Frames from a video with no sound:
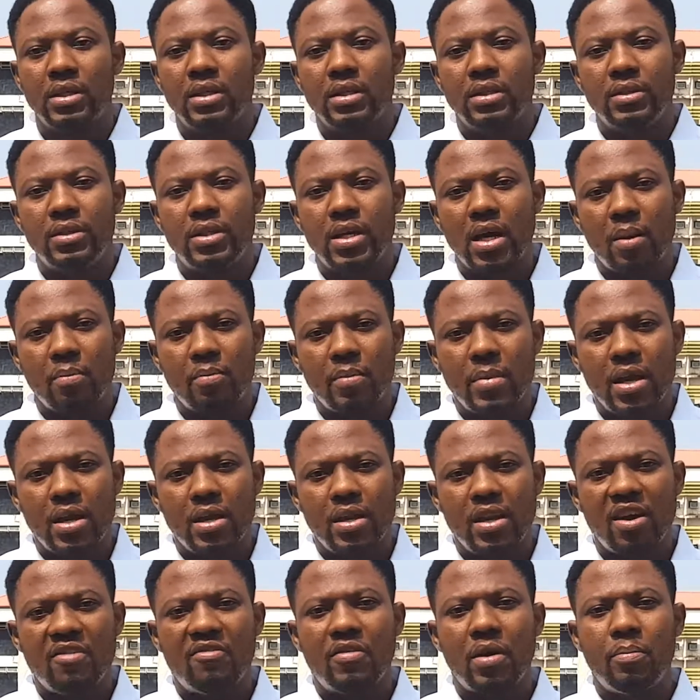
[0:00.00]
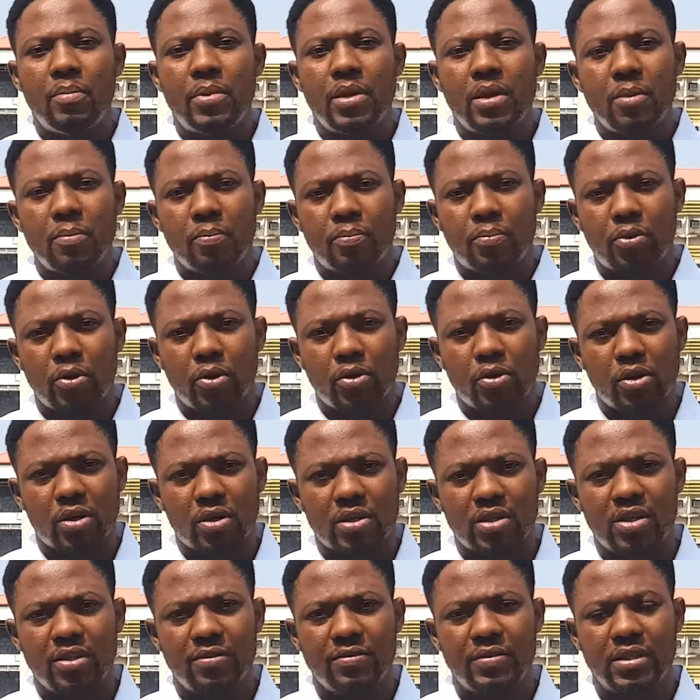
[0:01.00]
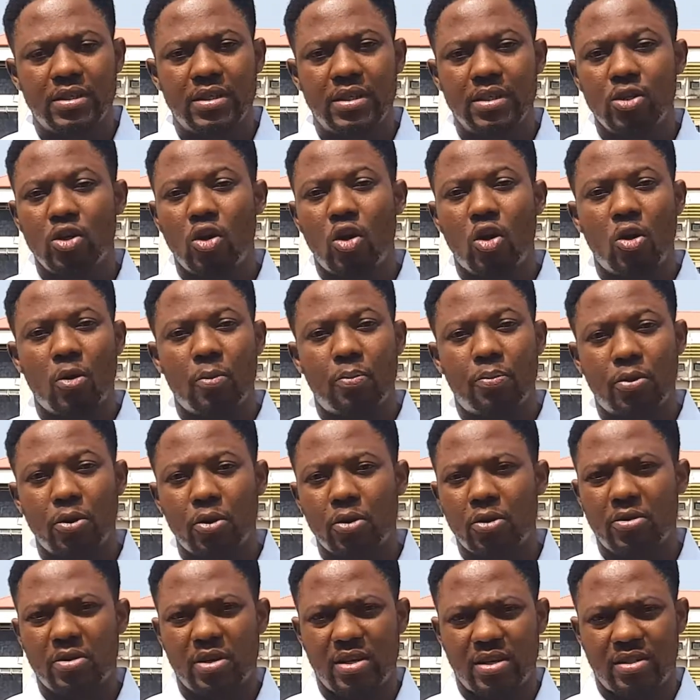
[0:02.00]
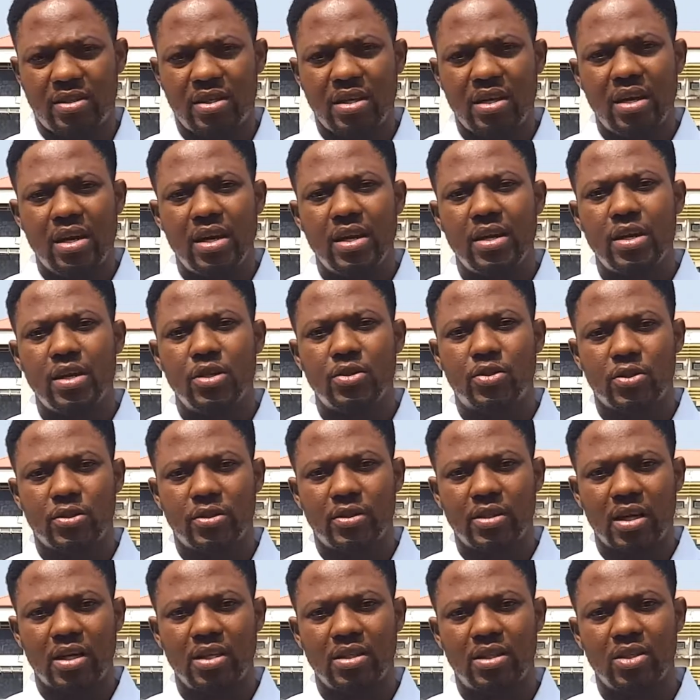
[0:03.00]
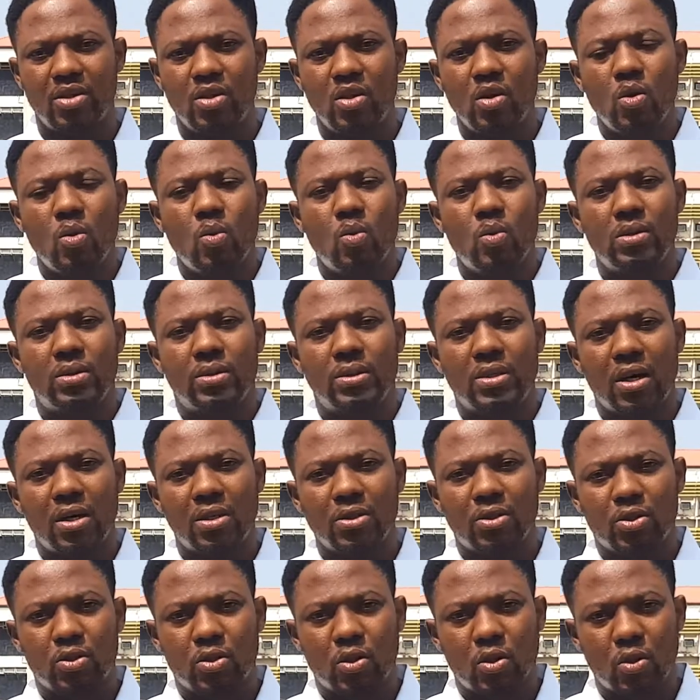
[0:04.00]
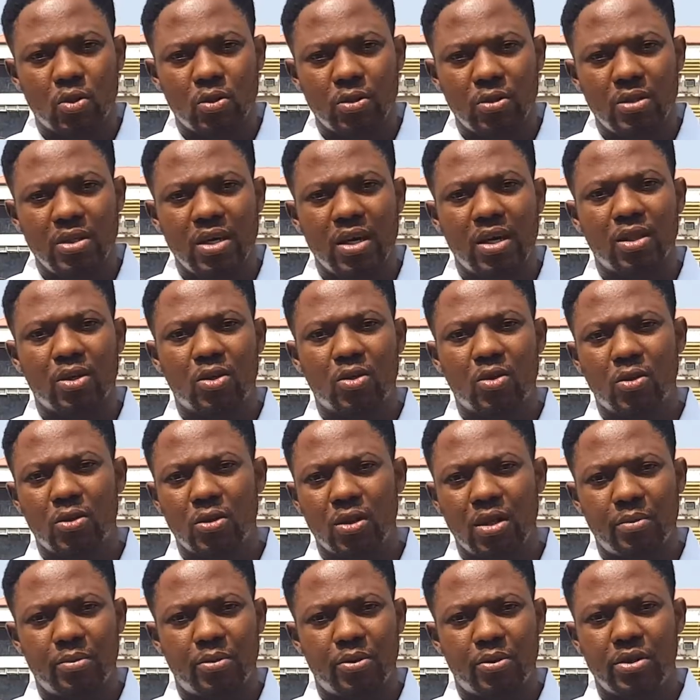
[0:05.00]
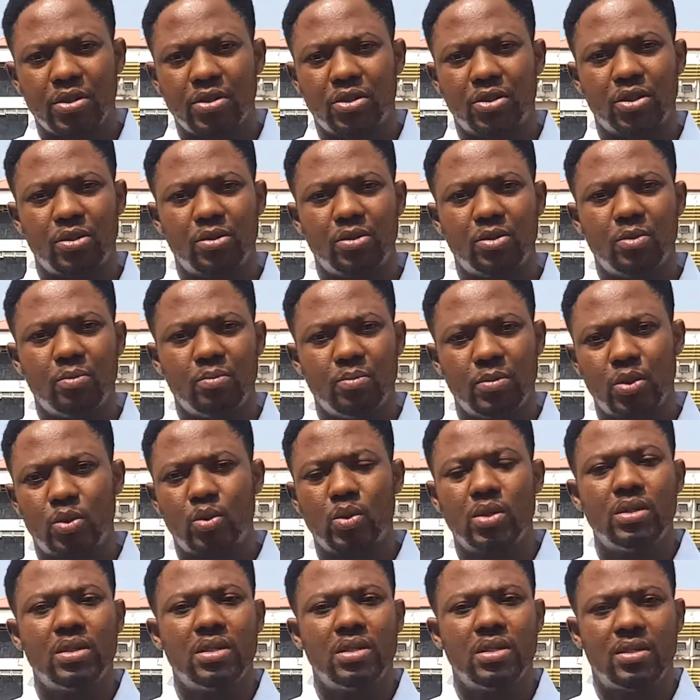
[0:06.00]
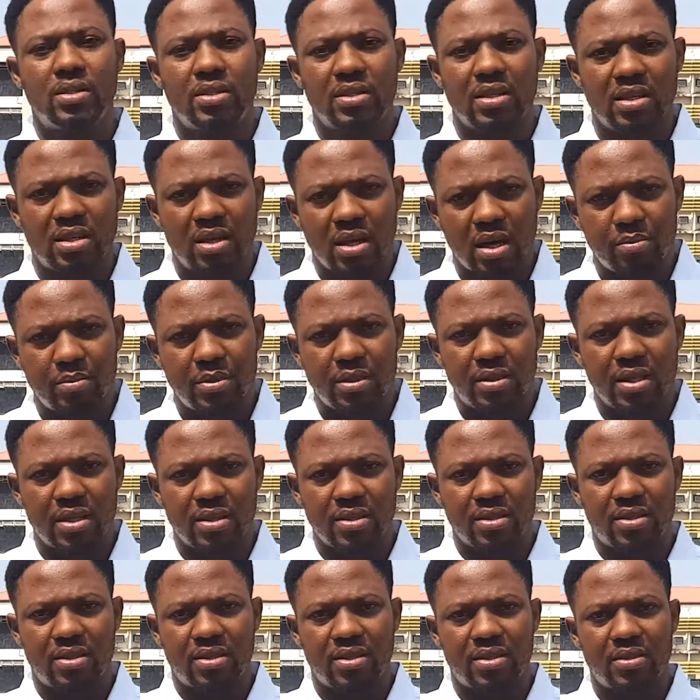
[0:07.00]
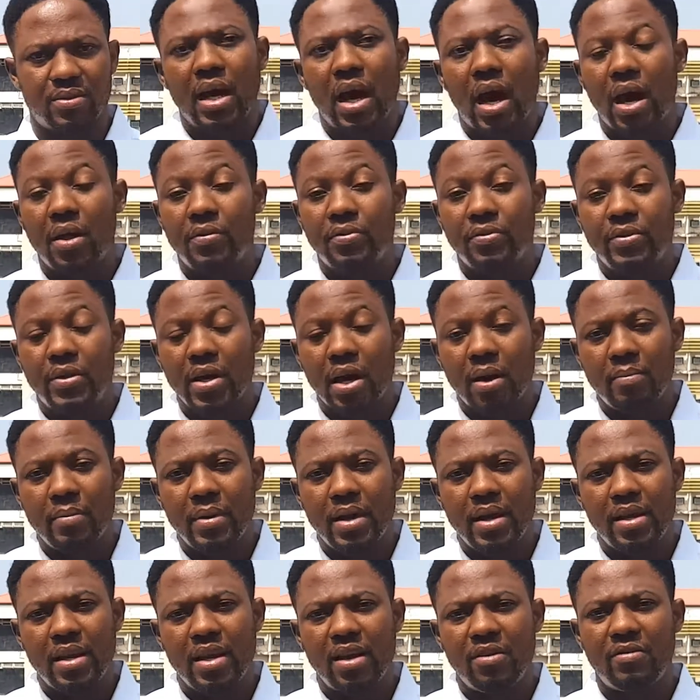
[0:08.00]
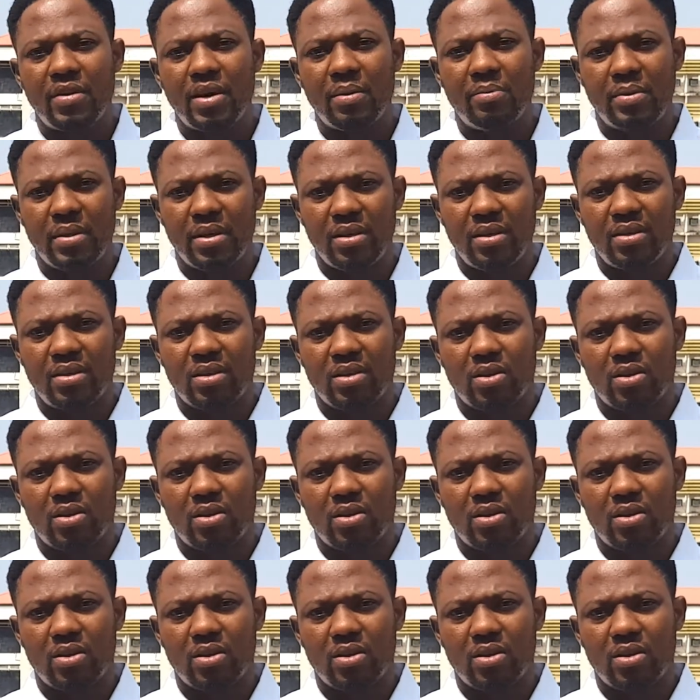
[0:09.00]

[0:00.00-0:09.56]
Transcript: There may never be productivity or progress in a society without cordial collaboration between its inhabitants. And there may never be